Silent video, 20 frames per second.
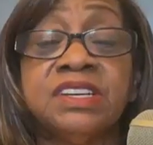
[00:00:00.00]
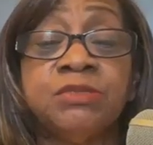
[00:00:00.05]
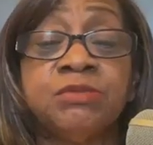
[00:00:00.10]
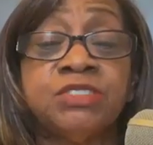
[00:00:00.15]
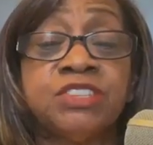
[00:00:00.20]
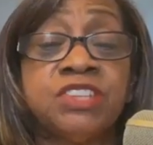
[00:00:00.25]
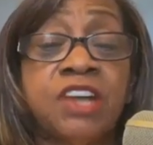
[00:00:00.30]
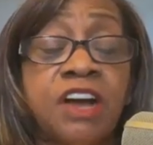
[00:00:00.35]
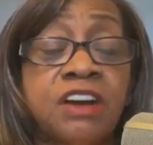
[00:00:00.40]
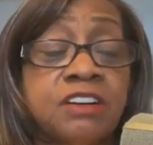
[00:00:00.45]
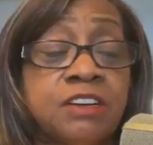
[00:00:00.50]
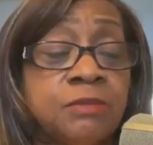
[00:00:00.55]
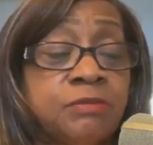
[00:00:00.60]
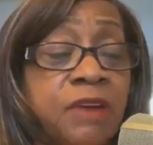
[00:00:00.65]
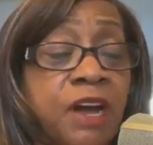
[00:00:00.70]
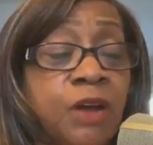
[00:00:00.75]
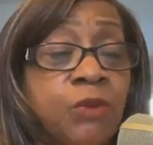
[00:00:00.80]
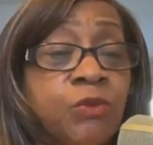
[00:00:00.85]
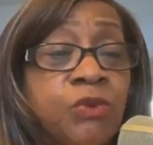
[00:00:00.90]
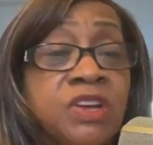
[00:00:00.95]
he was talking
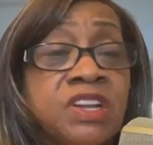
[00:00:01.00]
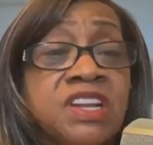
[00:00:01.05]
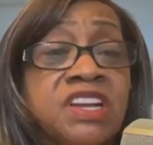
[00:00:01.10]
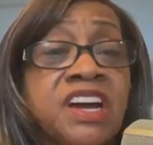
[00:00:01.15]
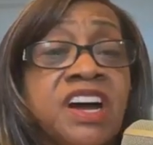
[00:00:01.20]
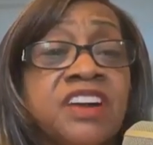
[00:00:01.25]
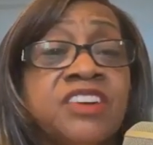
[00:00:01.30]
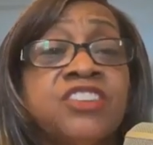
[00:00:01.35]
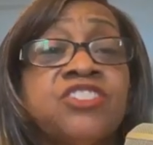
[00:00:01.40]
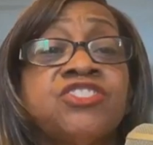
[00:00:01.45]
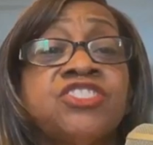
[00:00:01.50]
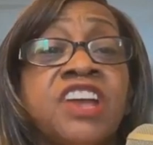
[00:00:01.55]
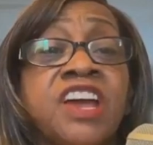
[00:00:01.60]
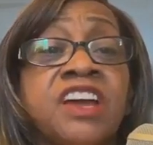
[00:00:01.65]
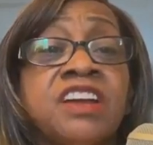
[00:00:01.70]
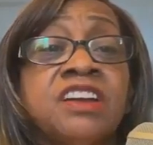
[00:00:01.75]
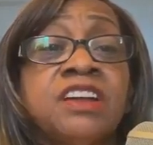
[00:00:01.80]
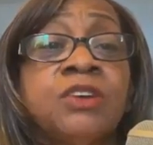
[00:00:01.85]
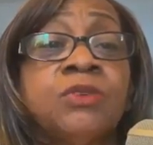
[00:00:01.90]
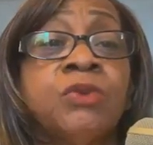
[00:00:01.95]
about really
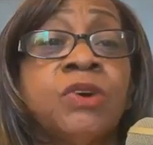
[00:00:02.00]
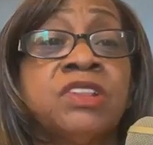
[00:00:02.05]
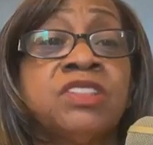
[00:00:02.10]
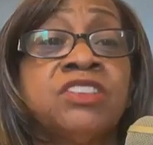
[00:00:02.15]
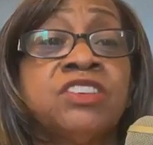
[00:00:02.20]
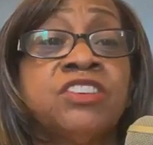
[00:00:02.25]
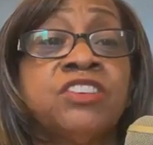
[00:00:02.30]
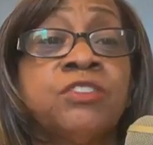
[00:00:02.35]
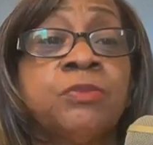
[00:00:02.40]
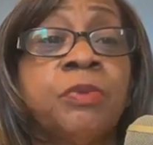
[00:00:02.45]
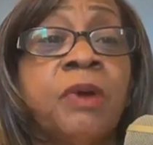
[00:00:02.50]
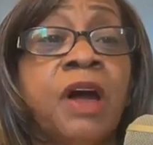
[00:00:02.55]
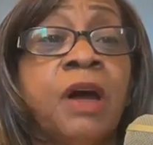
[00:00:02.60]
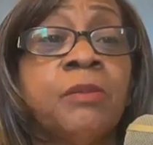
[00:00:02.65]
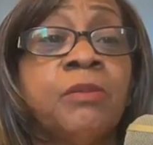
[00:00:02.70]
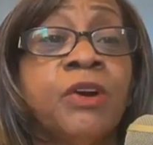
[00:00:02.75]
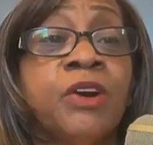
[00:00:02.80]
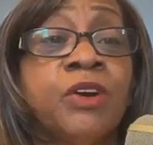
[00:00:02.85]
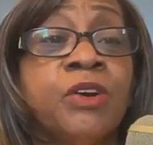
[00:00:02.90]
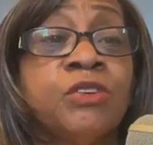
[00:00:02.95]
understanding what this
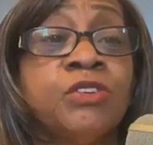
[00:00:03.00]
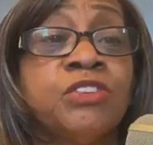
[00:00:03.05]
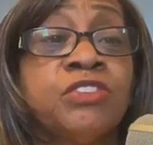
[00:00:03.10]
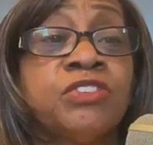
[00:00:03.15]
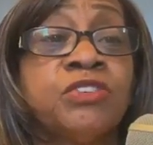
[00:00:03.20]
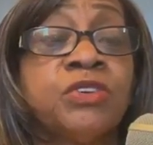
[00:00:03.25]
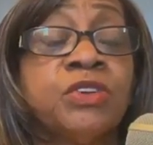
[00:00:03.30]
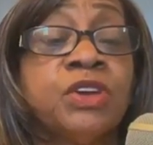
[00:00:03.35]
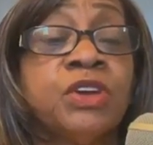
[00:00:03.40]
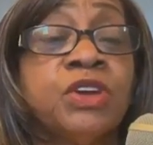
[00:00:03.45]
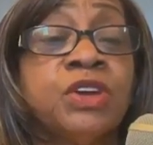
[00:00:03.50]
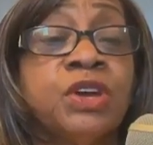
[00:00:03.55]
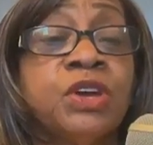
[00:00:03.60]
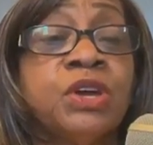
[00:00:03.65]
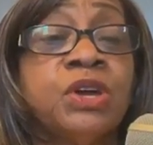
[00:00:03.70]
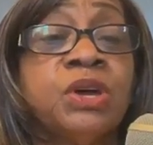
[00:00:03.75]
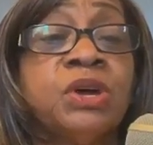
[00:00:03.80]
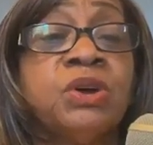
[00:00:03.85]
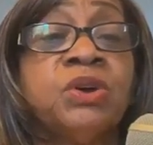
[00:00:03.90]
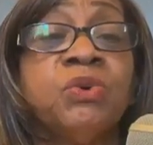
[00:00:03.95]
Proverbs
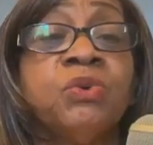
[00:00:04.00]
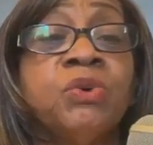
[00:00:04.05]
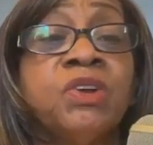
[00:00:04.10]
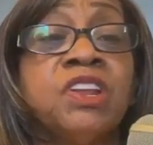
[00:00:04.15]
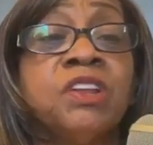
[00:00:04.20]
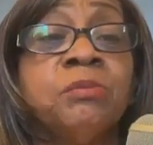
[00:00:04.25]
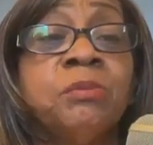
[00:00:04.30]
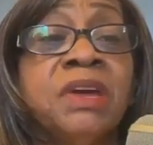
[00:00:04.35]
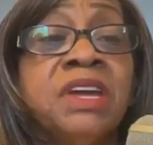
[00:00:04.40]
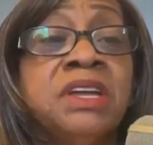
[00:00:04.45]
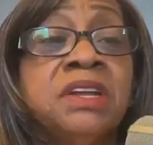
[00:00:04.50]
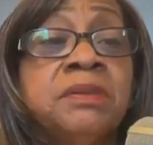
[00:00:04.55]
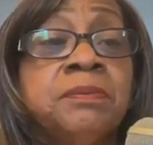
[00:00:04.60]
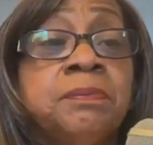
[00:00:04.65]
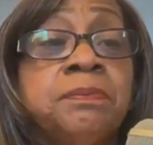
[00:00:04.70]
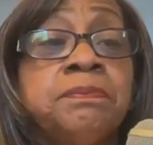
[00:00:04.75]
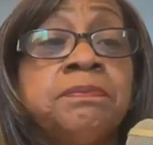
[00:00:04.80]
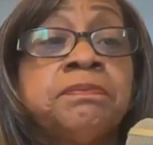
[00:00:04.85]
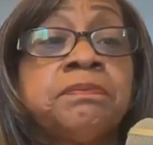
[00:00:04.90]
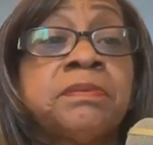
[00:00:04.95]
really
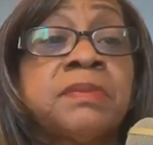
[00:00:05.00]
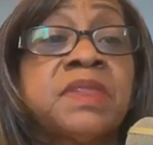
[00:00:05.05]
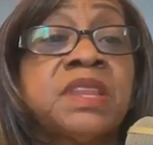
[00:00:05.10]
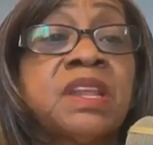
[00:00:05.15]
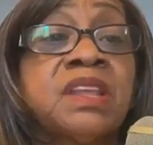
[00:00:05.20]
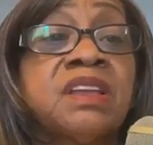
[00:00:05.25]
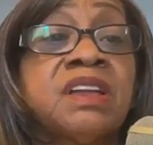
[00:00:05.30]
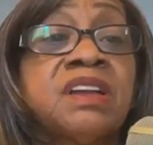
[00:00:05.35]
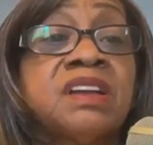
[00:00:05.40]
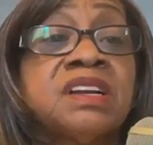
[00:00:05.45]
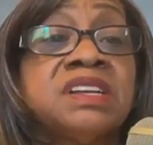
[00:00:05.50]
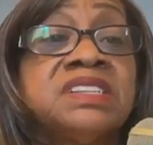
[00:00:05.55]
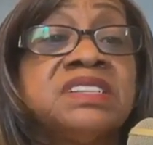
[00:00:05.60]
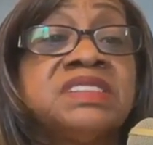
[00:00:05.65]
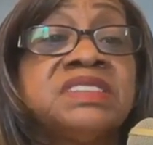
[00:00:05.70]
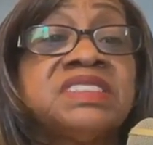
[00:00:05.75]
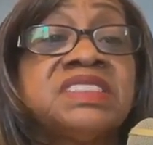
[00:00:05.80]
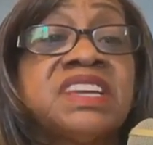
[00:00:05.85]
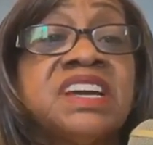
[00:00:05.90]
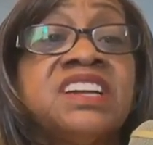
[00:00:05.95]

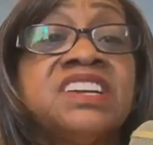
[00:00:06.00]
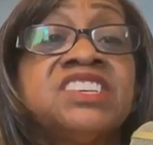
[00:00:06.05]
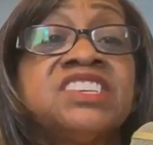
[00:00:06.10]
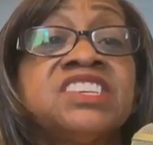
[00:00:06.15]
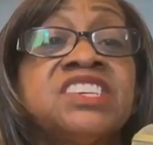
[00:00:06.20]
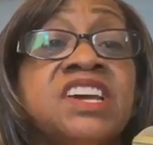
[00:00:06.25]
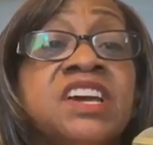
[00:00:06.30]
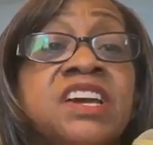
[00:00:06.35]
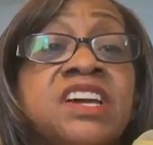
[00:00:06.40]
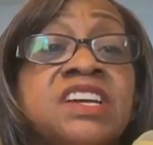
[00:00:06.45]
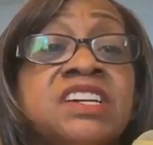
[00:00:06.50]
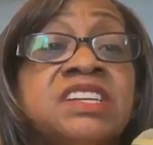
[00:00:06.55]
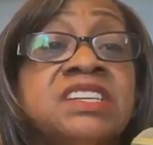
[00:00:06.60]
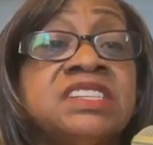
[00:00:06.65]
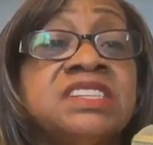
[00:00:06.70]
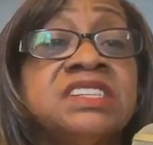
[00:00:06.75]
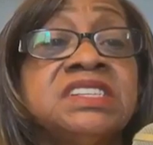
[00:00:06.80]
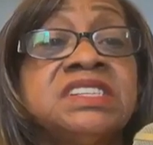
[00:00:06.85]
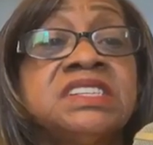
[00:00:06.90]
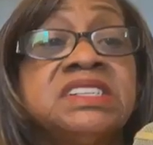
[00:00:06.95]
mean. And he said,
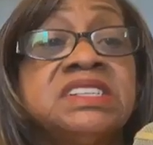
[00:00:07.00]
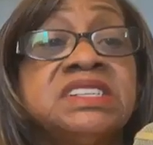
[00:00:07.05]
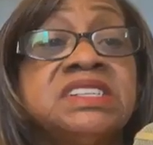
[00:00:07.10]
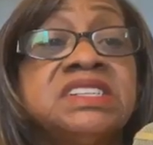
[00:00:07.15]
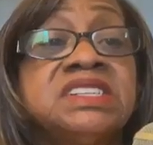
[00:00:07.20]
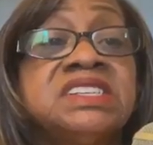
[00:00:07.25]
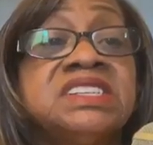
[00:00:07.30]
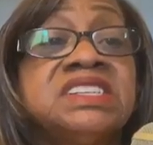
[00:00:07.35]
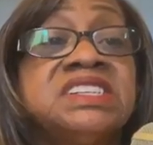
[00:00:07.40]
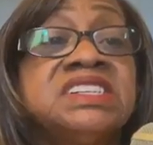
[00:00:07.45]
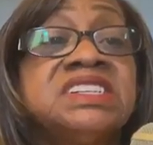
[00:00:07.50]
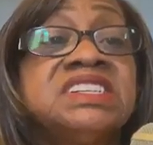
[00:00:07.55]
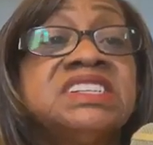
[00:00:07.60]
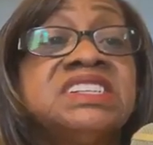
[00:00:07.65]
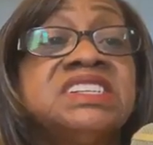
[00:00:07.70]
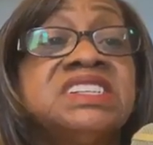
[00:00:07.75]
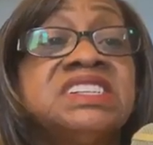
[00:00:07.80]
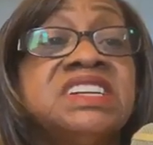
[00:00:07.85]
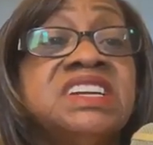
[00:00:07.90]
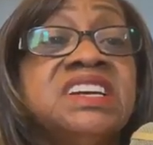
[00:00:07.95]
uh,
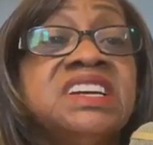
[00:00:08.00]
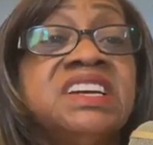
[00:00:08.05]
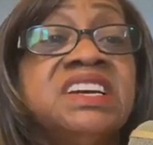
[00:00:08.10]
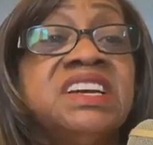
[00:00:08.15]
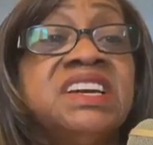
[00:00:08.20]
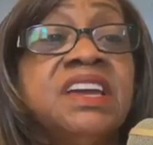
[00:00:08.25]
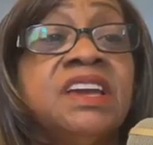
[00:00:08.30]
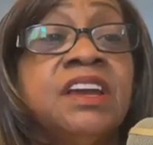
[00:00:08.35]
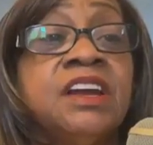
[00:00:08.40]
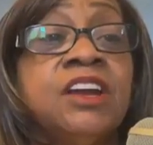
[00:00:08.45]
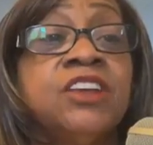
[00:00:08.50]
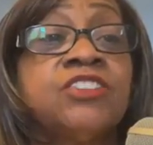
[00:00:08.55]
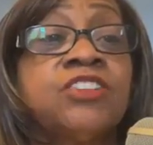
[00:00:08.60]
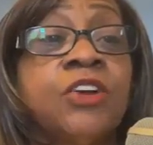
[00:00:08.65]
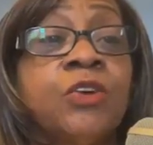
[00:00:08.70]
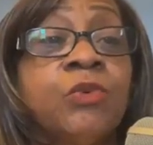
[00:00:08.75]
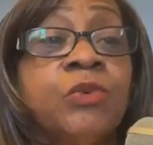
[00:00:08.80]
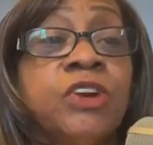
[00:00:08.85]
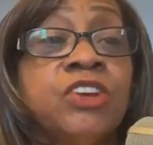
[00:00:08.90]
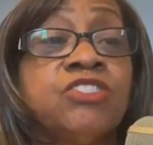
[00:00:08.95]
in
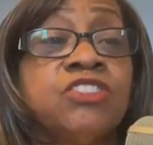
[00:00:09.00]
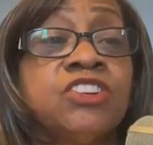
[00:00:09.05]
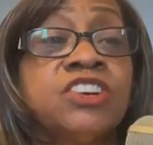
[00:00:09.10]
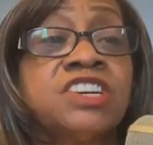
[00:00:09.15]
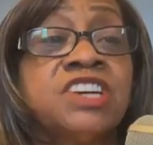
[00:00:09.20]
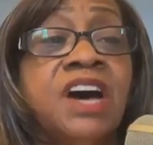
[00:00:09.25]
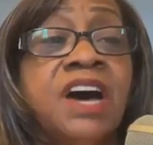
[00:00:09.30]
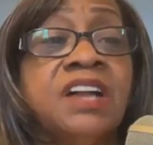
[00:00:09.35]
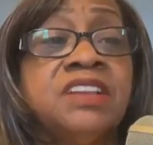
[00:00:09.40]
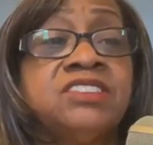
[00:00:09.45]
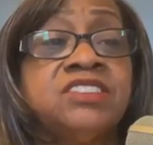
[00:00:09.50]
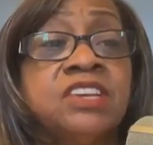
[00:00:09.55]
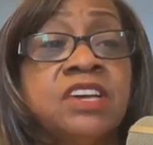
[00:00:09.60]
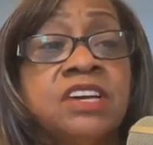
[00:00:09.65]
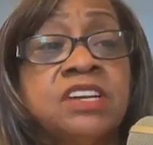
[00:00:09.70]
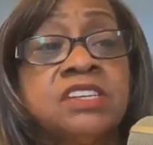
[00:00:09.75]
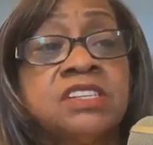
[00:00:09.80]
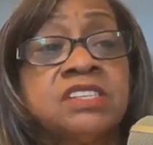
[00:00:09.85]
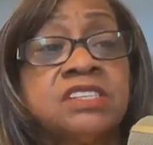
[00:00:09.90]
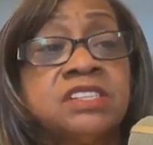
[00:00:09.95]
its original
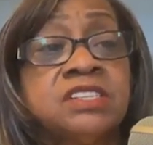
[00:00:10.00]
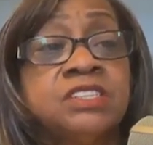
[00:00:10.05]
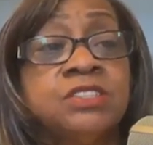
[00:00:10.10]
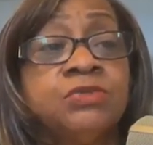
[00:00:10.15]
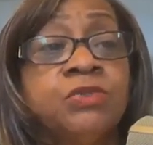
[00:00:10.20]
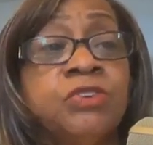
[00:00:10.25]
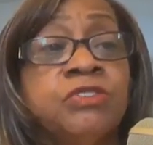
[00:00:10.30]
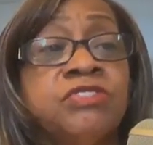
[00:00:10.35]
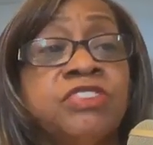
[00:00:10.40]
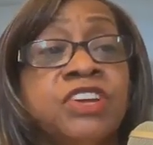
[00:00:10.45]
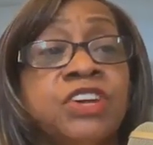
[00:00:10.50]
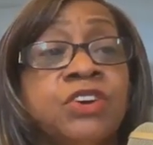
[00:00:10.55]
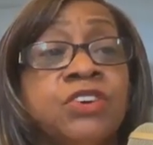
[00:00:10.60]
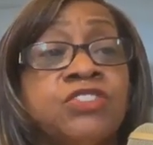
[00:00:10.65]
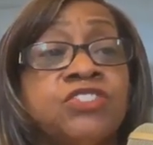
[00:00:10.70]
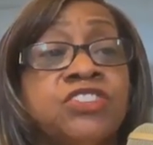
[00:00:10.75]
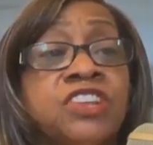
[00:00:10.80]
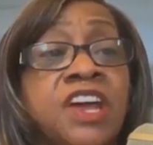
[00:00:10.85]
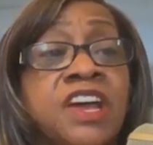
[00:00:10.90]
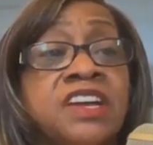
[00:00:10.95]
context, it
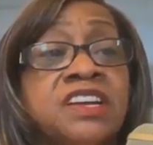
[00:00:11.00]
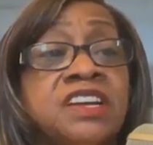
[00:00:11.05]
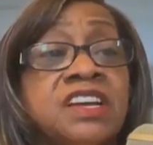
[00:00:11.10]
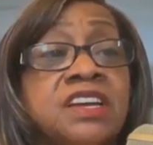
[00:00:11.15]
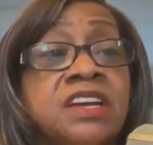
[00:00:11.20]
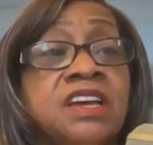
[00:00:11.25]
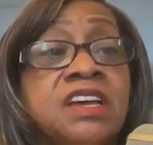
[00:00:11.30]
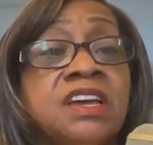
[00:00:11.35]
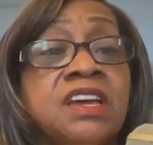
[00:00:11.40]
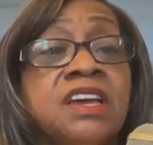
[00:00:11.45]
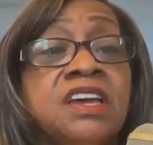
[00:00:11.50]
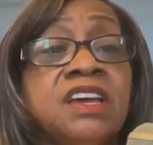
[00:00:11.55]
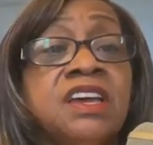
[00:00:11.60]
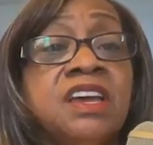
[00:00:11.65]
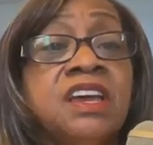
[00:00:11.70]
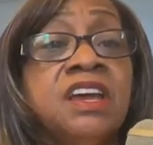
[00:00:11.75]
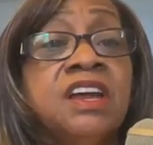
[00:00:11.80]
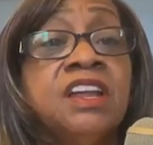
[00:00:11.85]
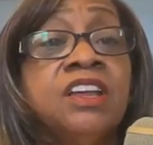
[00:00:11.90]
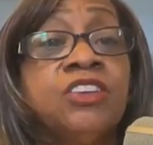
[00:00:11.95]
reveals that
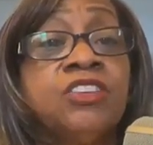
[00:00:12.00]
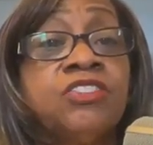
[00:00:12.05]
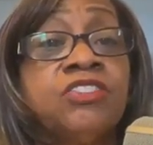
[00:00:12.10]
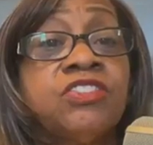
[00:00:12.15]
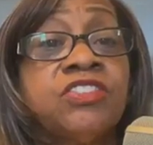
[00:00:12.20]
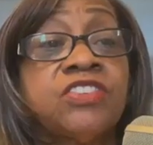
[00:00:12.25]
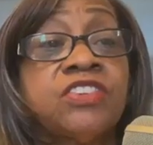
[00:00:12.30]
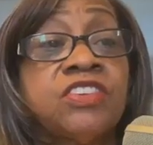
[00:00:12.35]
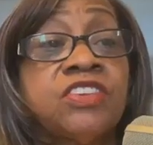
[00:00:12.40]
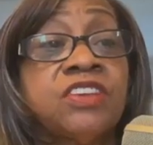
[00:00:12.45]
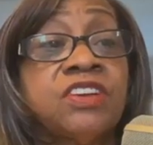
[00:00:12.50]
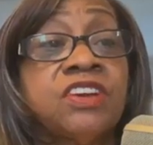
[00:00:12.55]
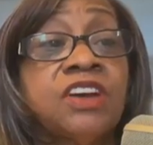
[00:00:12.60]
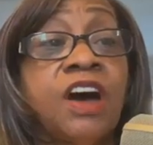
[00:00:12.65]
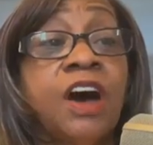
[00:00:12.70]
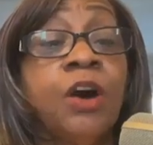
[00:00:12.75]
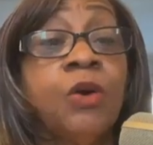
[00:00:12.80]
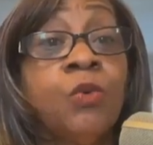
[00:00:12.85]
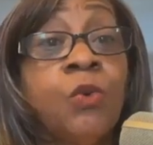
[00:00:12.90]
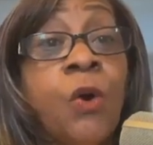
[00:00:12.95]
it is
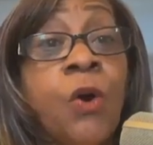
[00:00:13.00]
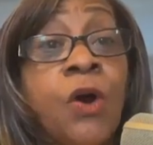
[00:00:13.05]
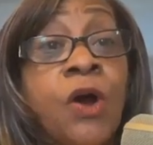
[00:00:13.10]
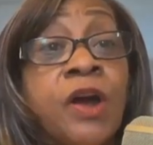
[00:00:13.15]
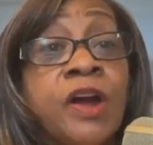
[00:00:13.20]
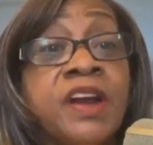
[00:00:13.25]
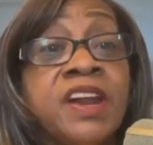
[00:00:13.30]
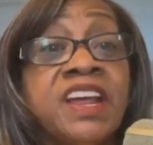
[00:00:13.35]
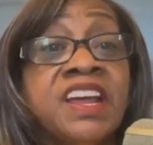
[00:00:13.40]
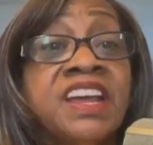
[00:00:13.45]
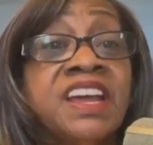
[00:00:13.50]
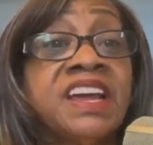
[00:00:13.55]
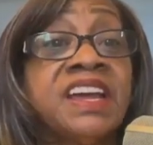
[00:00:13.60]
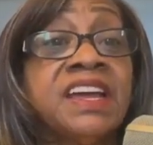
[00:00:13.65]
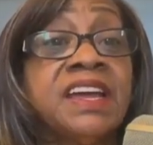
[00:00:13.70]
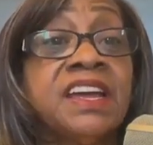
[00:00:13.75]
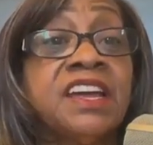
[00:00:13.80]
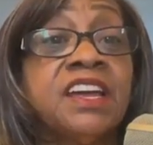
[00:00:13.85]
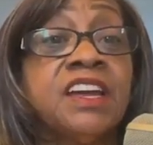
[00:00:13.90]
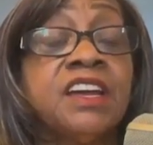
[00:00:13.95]
a warning